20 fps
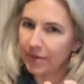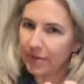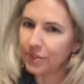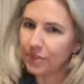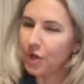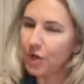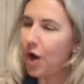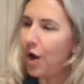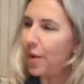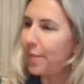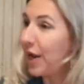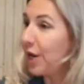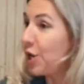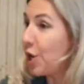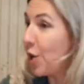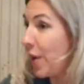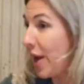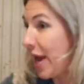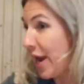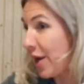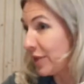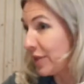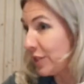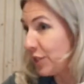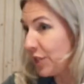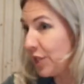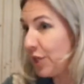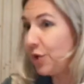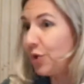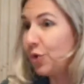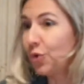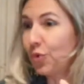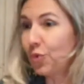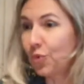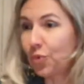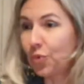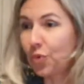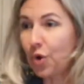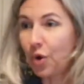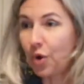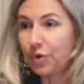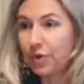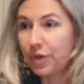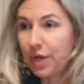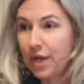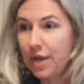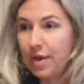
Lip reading: song by Noah Aronson, who wrote